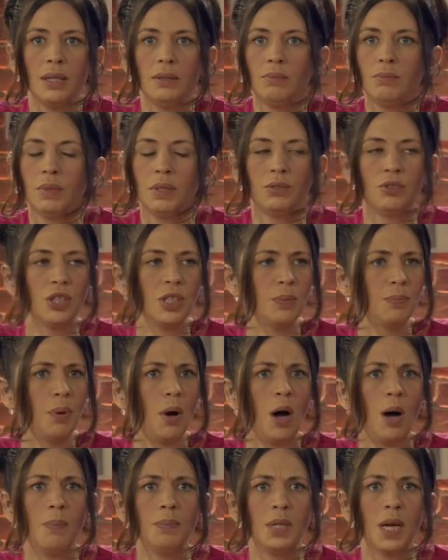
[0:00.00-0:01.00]
It just
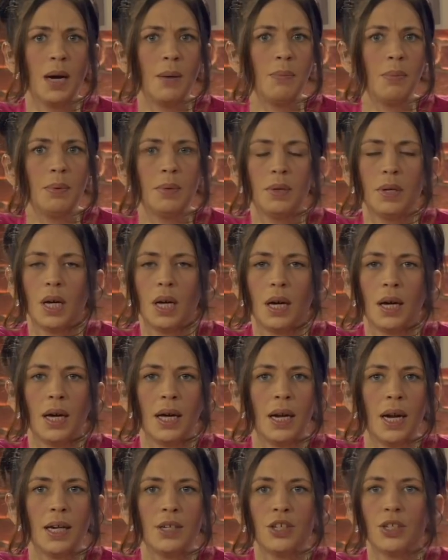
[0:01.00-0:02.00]
popped up,
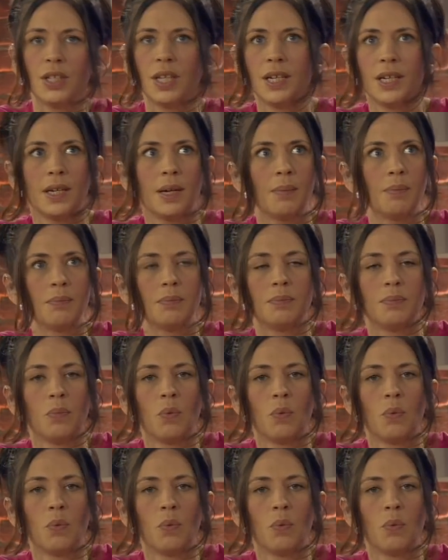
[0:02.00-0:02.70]
and I just ended up,